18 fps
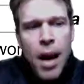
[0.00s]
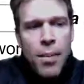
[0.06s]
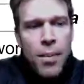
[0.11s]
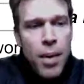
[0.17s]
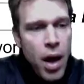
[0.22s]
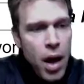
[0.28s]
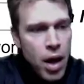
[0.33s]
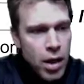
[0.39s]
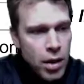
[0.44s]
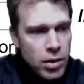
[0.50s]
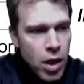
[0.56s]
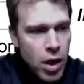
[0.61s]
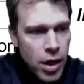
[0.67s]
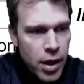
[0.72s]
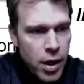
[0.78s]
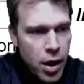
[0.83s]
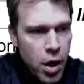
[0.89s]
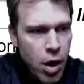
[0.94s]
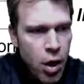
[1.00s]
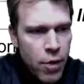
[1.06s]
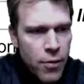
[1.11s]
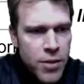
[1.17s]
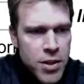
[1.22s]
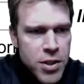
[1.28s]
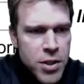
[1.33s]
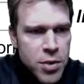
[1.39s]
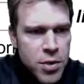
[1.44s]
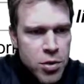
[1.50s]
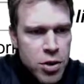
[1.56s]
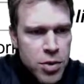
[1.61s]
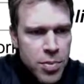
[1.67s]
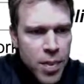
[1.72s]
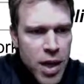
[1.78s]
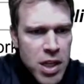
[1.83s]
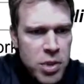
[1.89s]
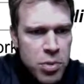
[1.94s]
Oh, look, all
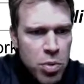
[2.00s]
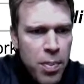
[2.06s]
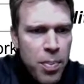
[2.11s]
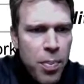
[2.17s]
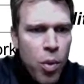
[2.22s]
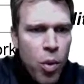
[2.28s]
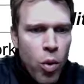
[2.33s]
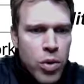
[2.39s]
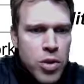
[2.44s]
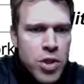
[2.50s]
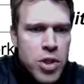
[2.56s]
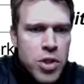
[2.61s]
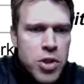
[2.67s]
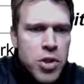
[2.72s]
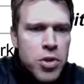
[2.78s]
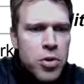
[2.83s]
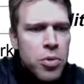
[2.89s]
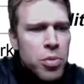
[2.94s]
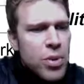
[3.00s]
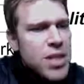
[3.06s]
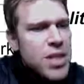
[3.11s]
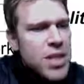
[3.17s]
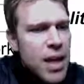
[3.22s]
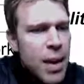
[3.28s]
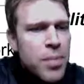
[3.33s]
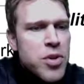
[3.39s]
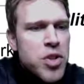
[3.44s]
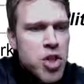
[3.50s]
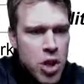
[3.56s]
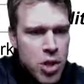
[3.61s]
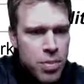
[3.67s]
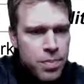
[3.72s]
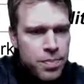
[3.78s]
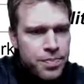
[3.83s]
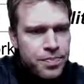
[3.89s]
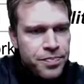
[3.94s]
visitors must report to the
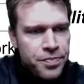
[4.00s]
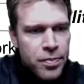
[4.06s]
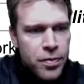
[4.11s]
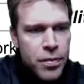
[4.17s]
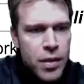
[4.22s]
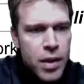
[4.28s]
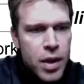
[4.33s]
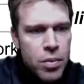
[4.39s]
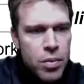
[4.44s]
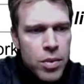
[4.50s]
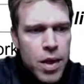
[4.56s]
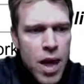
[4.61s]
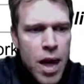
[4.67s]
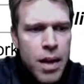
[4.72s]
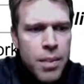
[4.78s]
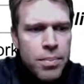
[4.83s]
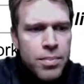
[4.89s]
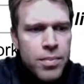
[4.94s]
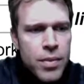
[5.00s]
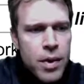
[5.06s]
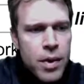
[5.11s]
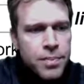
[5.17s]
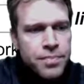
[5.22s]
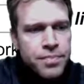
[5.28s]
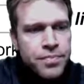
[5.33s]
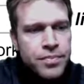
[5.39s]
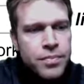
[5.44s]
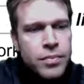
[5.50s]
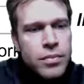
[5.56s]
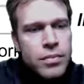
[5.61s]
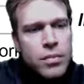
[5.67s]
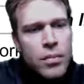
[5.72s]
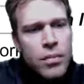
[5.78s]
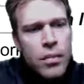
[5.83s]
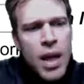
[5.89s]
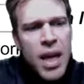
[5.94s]
reception. Okay.
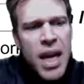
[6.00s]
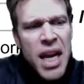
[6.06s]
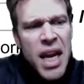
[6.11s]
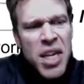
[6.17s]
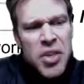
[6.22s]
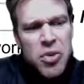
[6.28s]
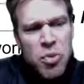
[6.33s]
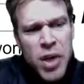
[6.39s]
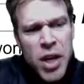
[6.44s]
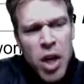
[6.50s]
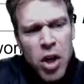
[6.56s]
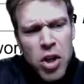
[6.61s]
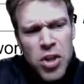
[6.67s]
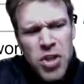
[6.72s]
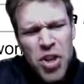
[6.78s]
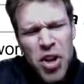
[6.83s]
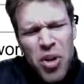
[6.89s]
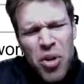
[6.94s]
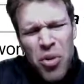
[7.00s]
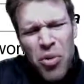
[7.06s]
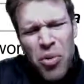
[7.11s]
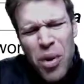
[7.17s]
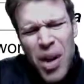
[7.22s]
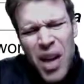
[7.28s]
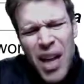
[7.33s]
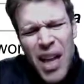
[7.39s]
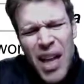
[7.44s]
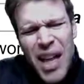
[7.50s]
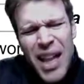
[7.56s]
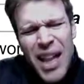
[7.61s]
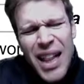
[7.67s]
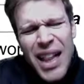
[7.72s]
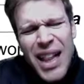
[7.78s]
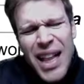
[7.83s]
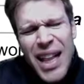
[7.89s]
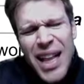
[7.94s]
And we also
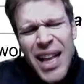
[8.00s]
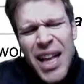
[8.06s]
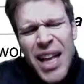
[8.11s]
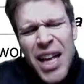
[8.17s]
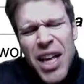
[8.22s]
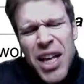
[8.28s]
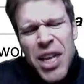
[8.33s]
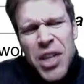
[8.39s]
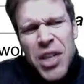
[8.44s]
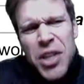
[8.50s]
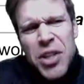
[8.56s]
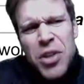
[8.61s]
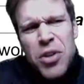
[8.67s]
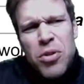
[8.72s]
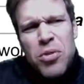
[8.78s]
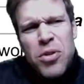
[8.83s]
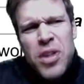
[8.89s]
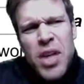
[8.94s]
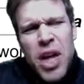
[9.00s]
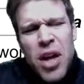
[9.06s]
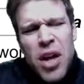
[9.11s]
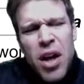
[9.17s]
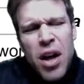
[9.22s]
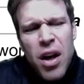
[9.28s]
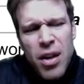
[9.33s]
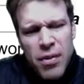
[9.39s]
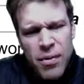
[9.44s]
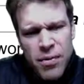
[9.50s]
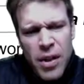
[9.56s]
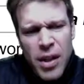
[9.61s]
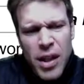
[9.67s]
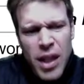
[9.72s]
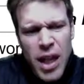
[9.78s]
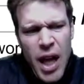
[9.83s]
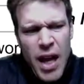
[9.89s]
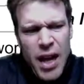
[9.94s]
use
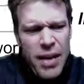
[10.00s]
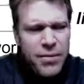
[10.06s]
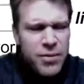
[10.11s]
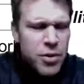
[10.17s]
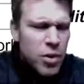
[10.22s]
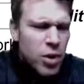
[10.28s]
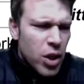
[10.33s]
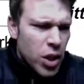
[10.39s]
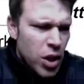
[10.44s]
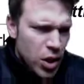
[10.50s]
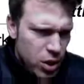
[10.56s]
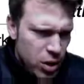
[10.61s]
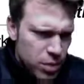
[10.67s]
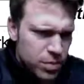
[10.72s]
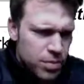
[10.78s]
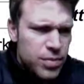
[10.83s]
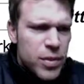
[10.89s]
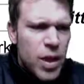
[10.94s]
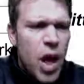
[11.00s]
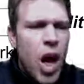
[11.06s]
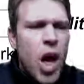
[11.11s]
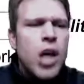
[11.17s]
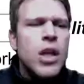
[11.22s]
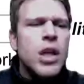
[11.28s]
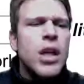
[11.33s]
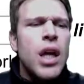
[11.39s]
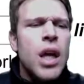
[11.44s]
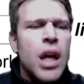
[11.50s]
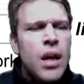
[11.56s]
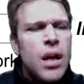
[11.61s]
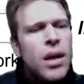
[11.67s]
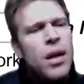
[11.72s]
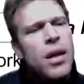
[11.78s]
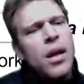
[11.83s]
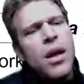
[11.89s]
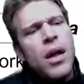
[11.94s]
of a lot after all.
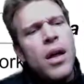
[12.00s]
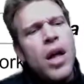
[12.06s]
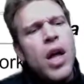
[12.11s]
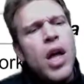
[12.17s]
All